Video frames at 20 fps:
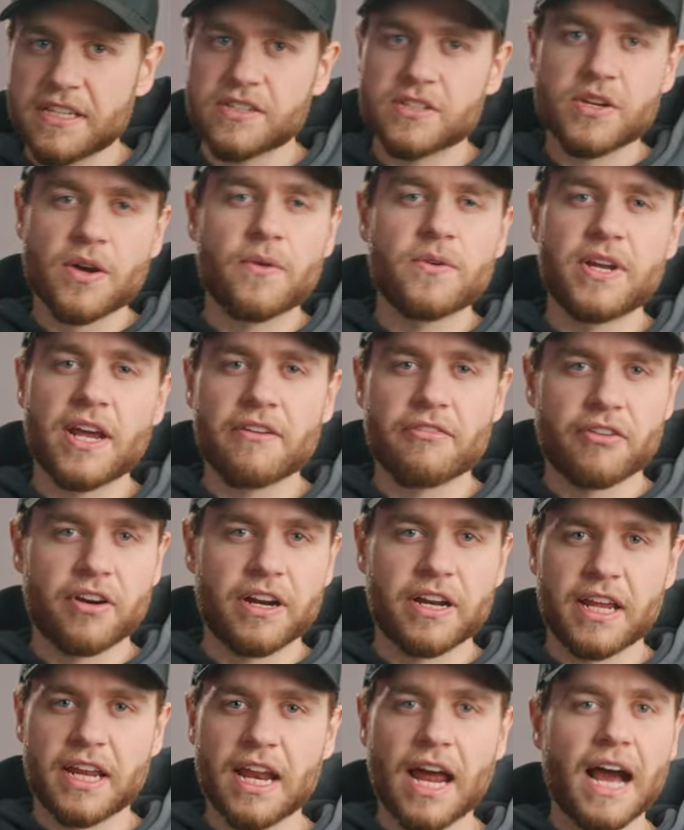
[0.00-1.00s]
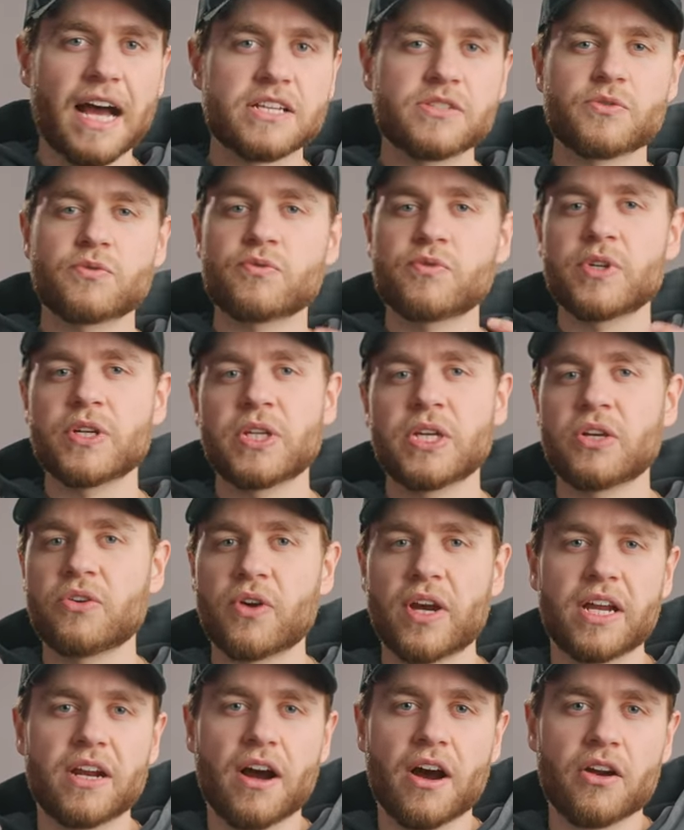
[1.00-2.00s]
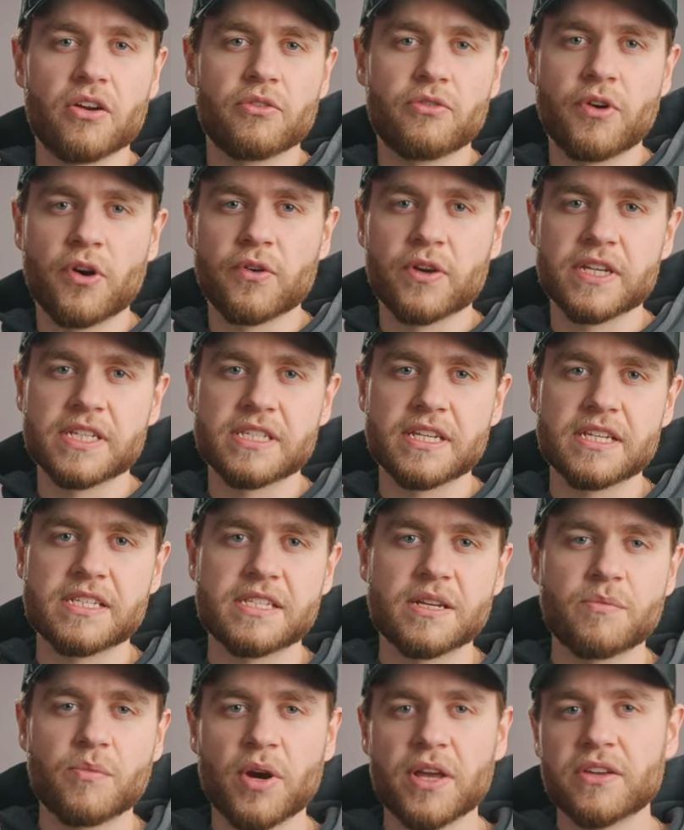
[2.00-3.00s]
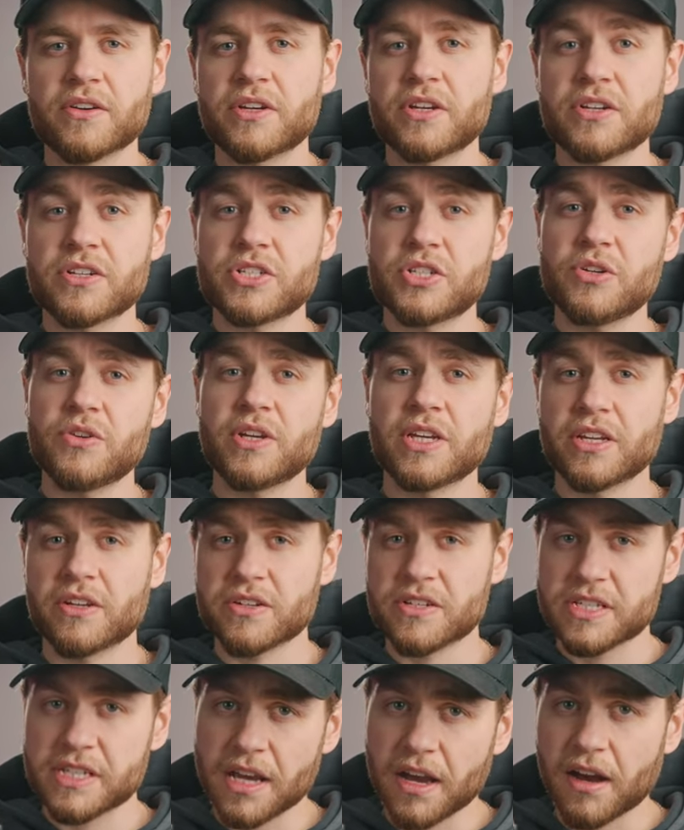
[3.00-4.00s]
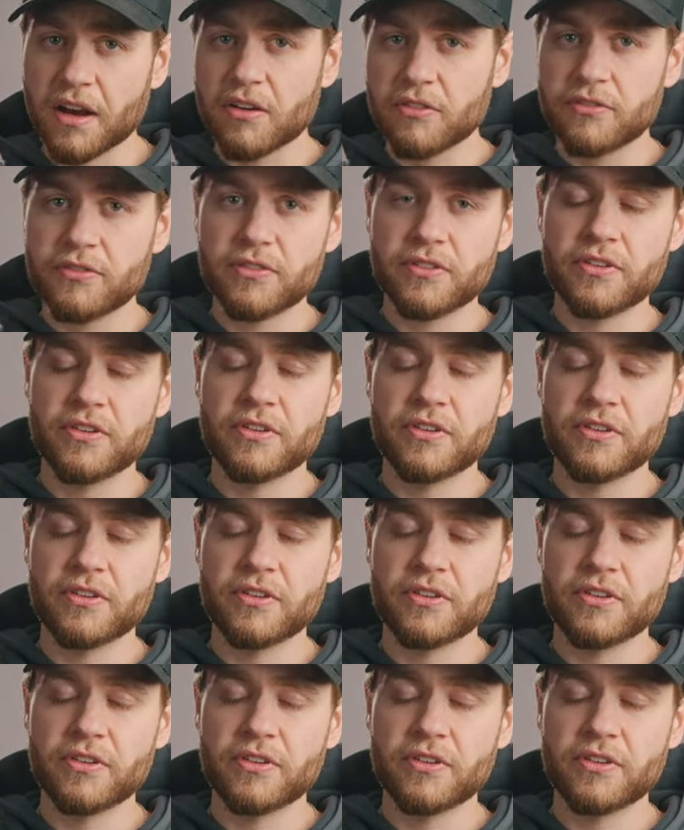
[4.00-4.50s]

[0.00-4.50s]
is no different. It has a really great autofocus system, whether you're shooting yourself